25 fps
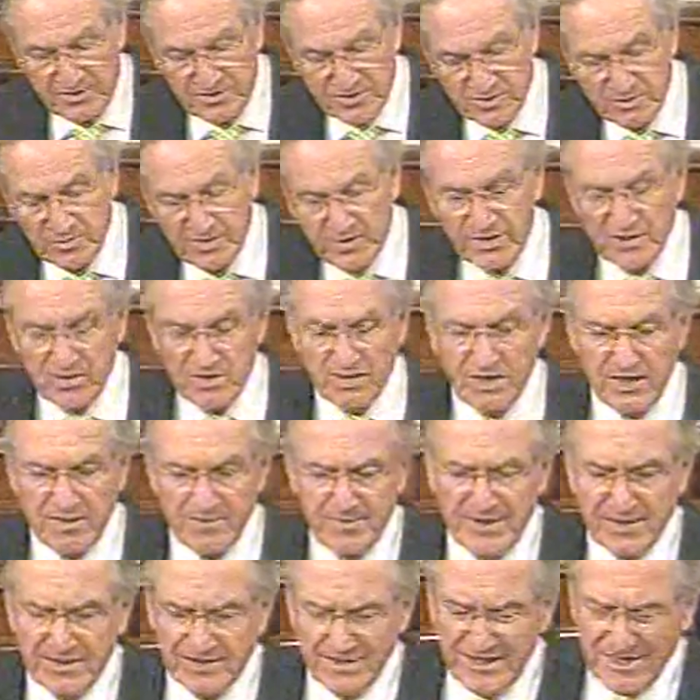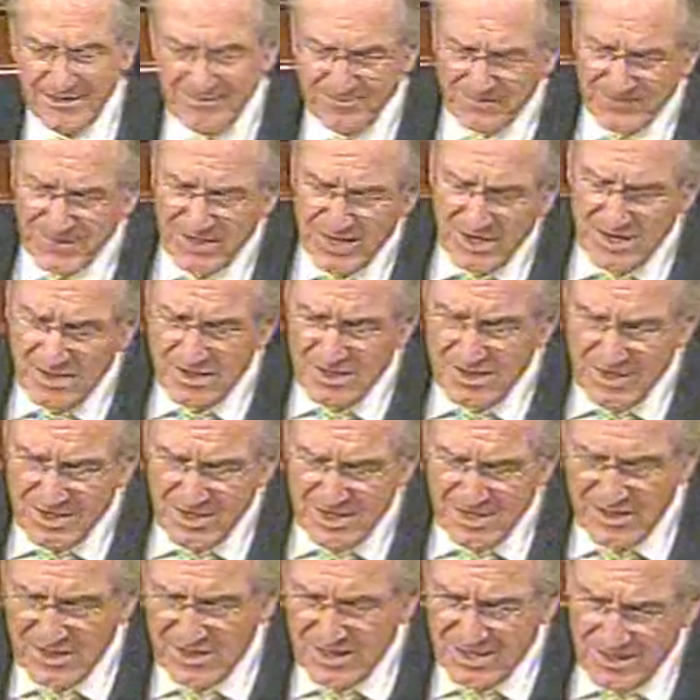So we'll hear a lot about that.
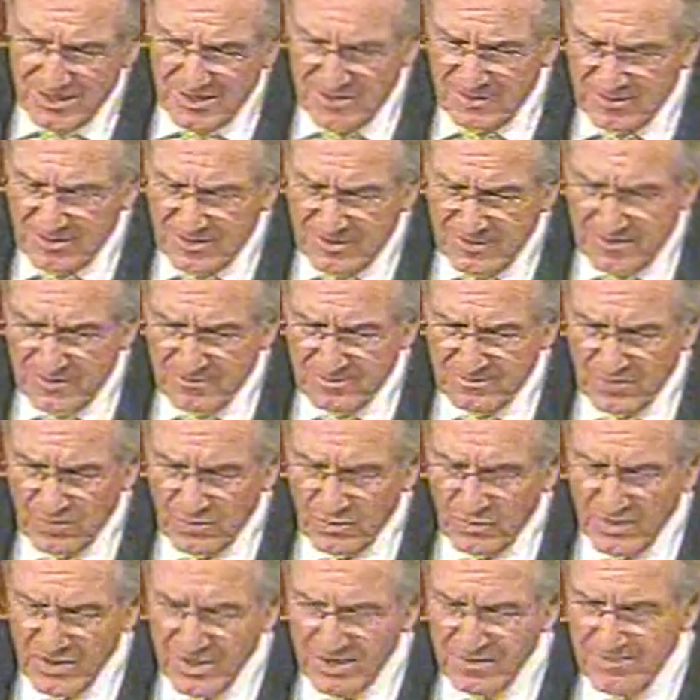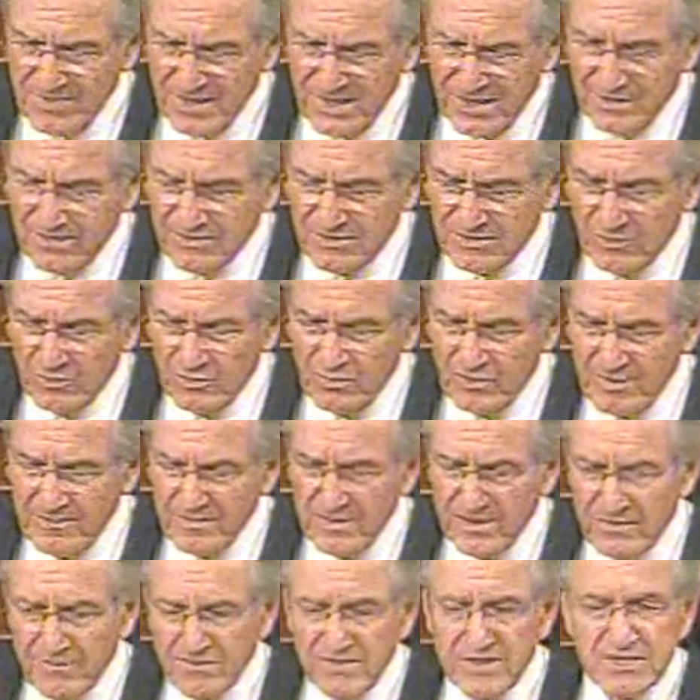But what about the
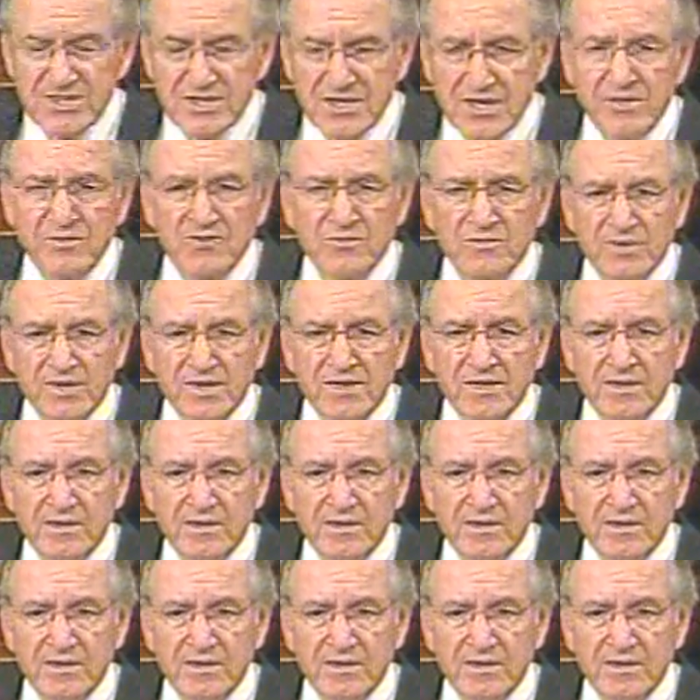women of this country